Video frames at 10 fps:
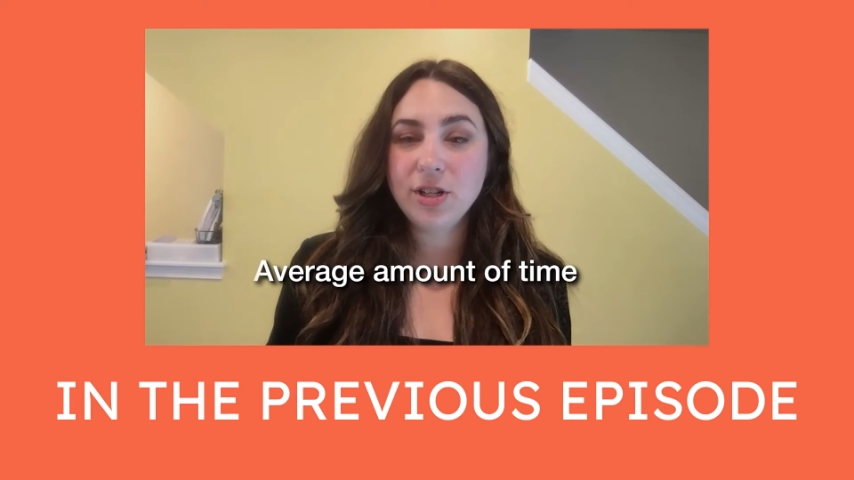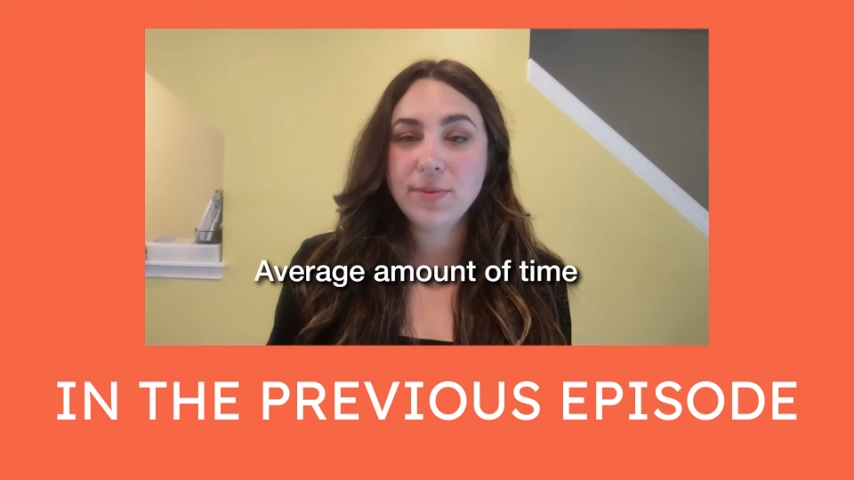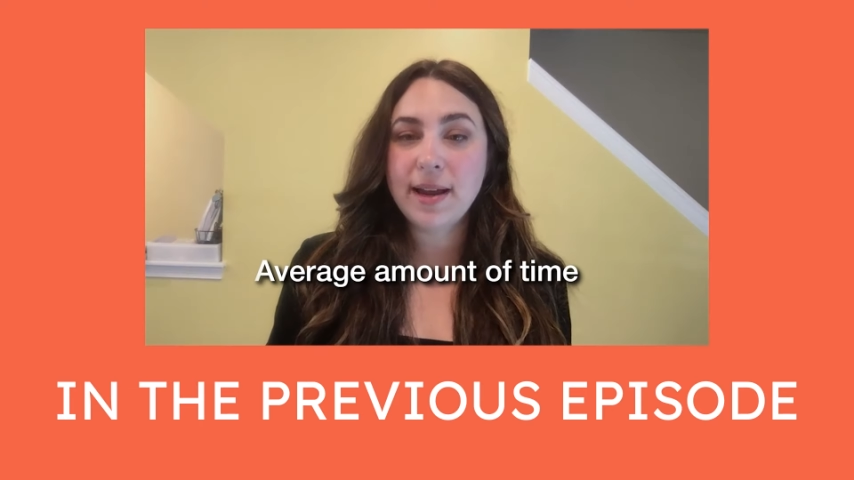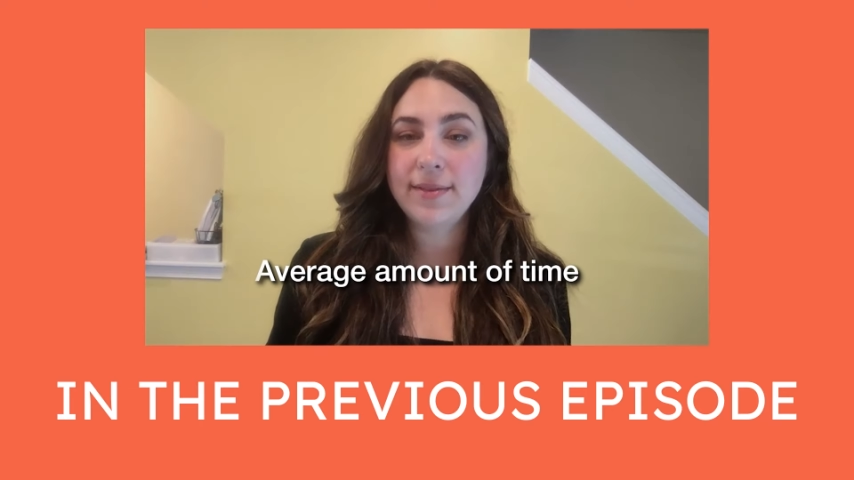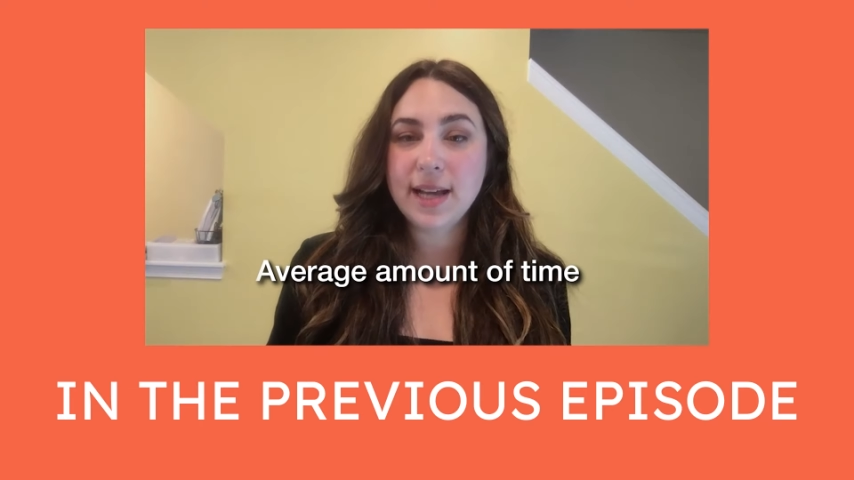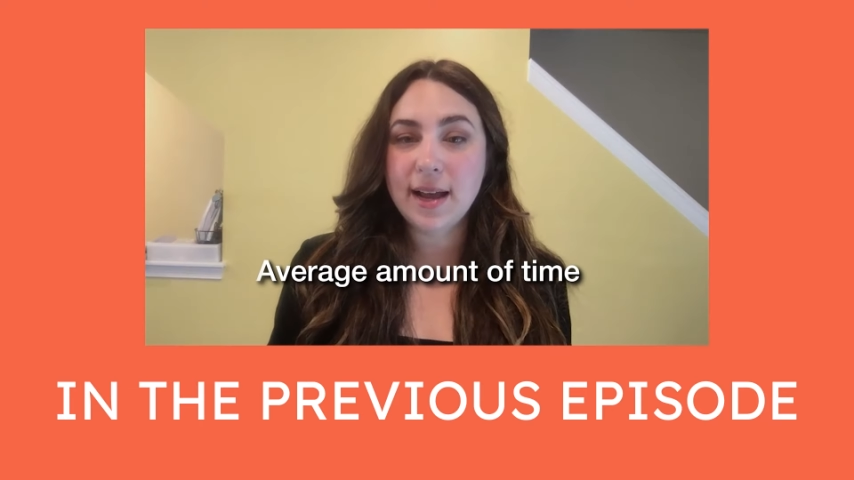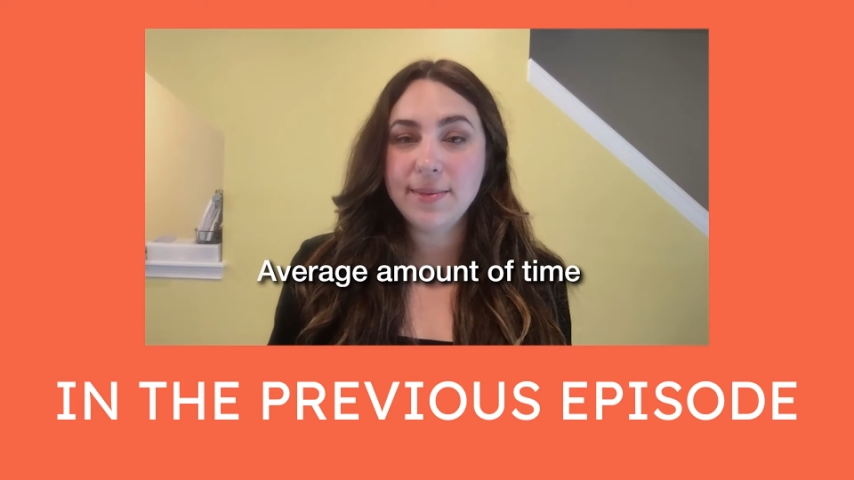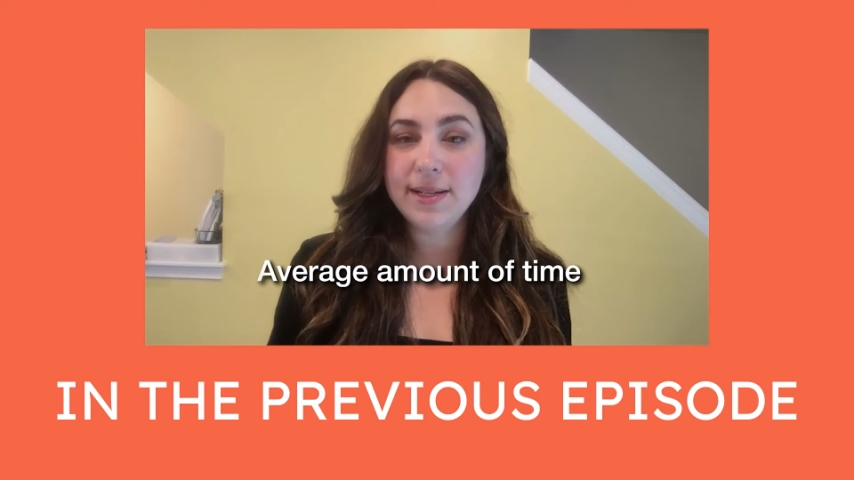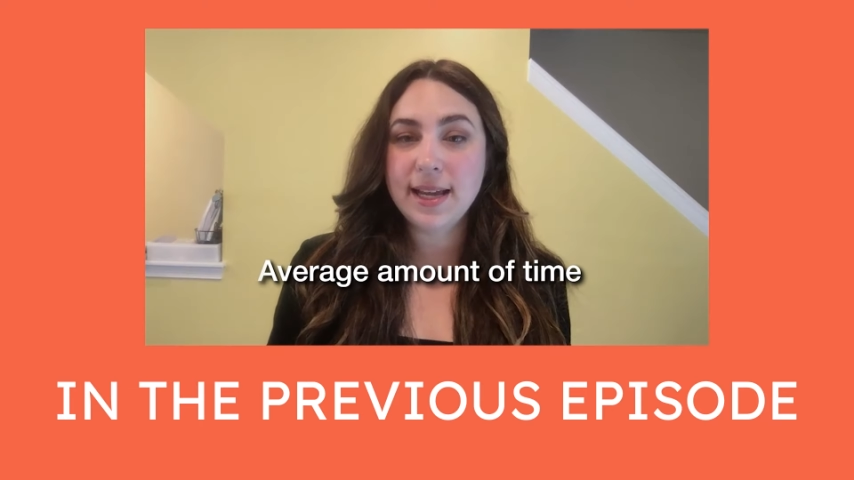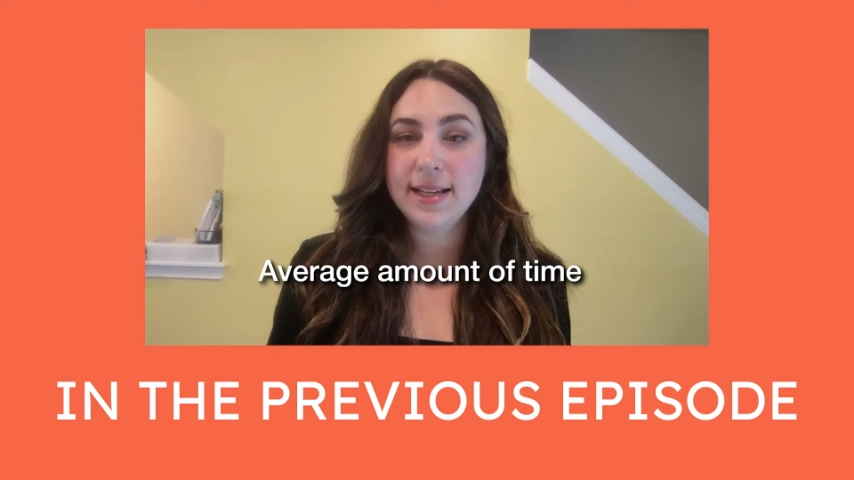amount of time
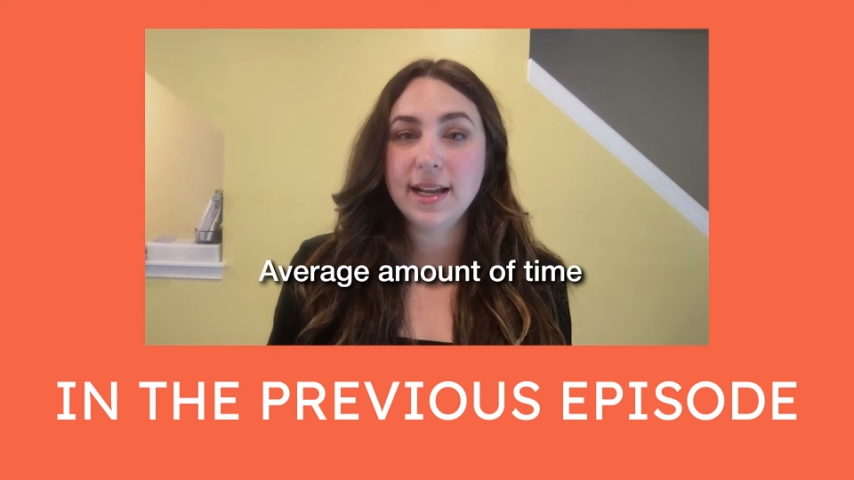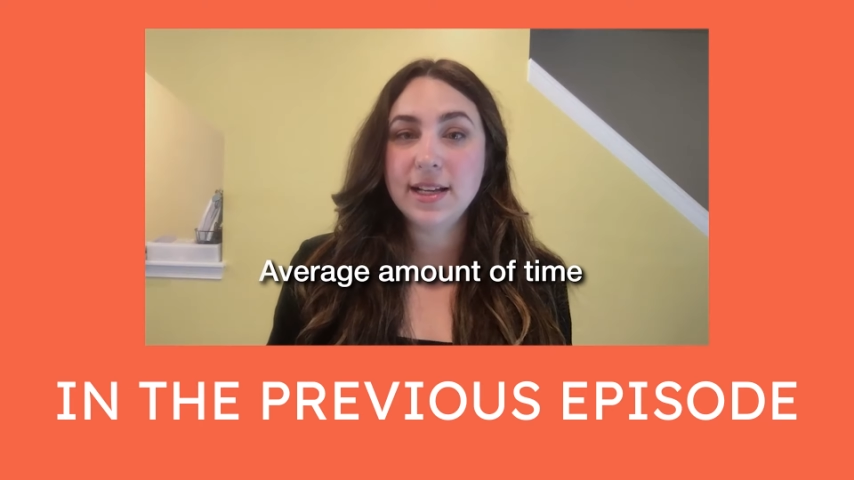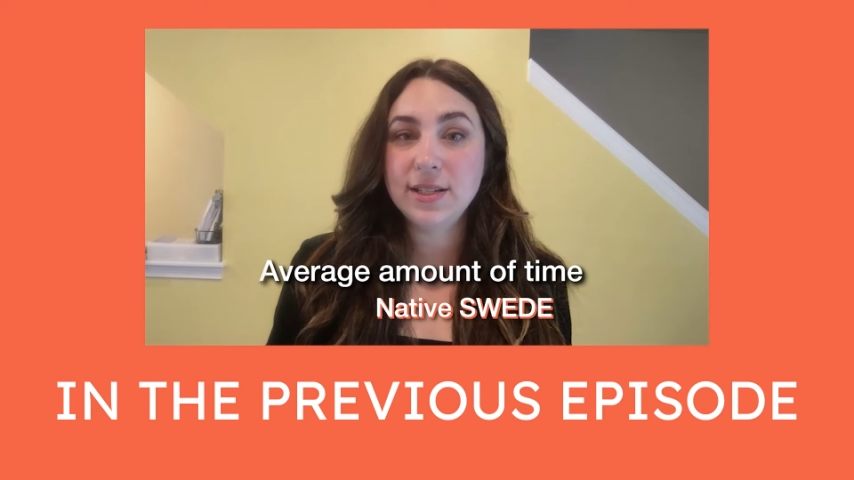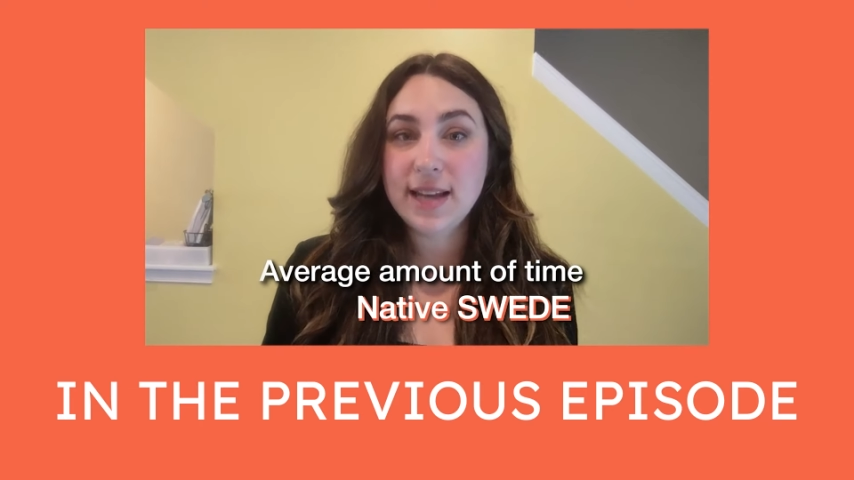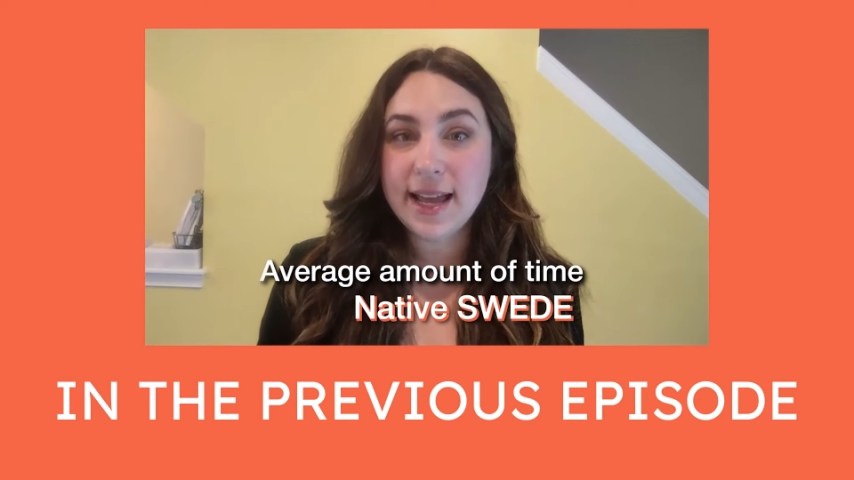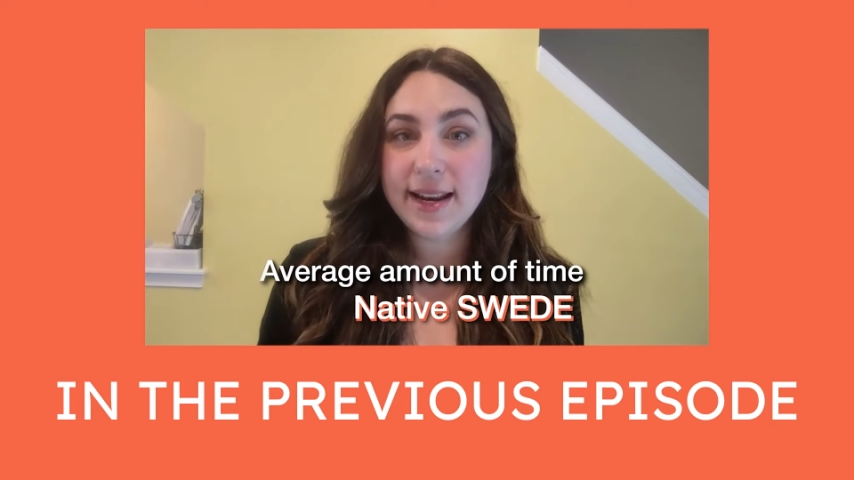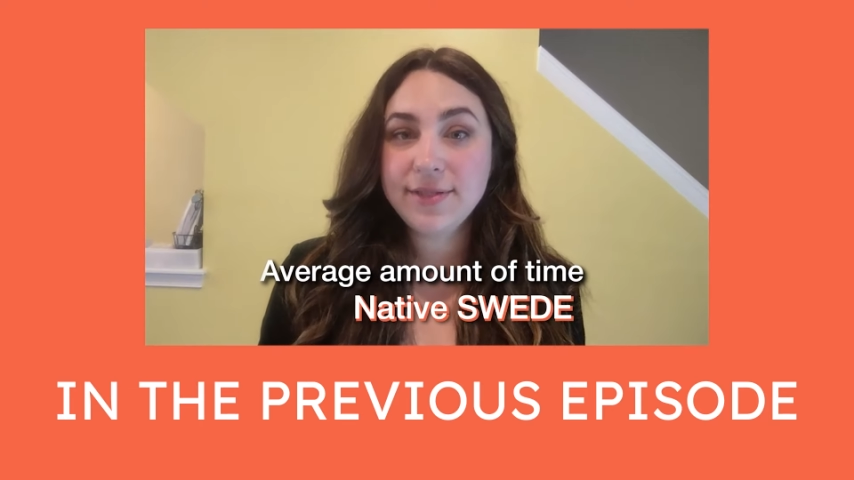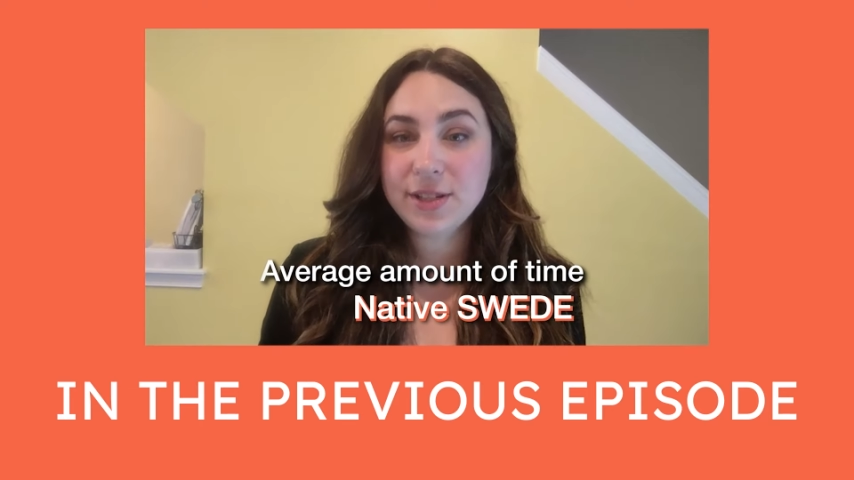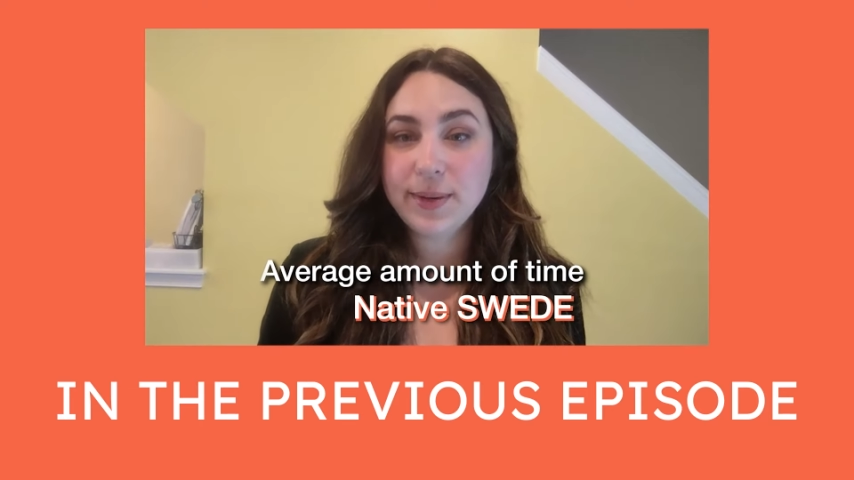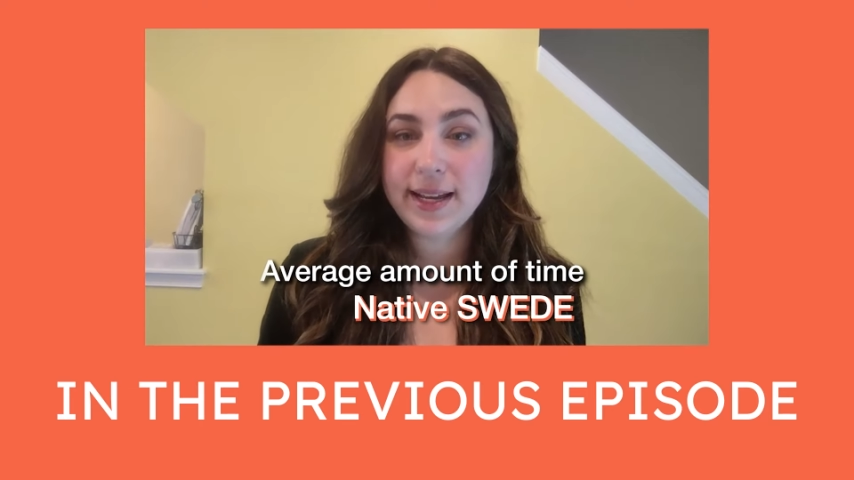it takes a native
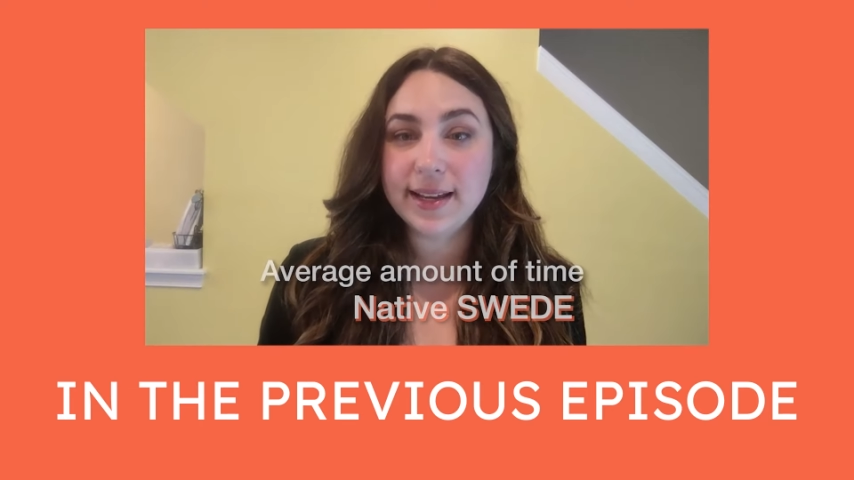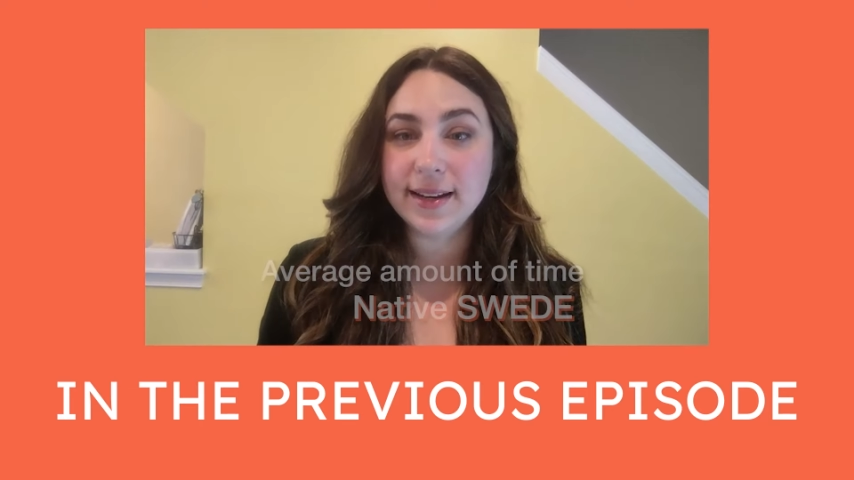Swede